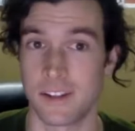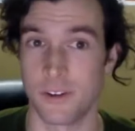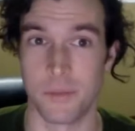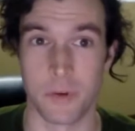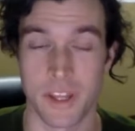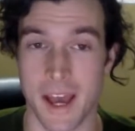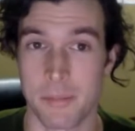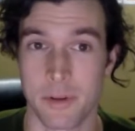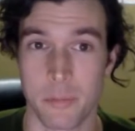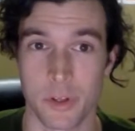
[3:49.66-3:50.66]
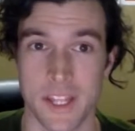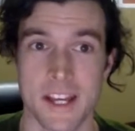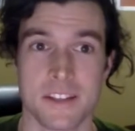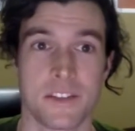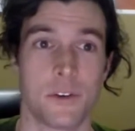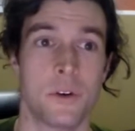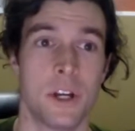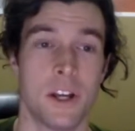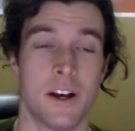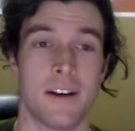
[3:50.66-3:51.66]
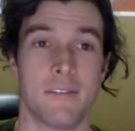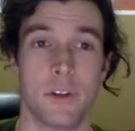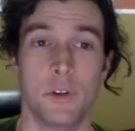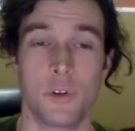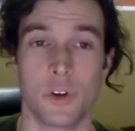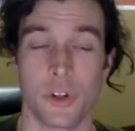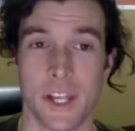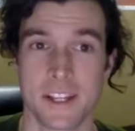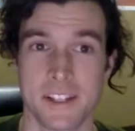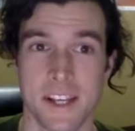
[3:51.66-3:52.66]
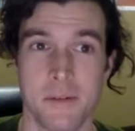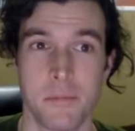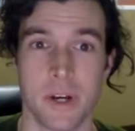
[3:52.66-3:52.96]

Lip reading: I'm really happy about that. So I'll have a new goal next time,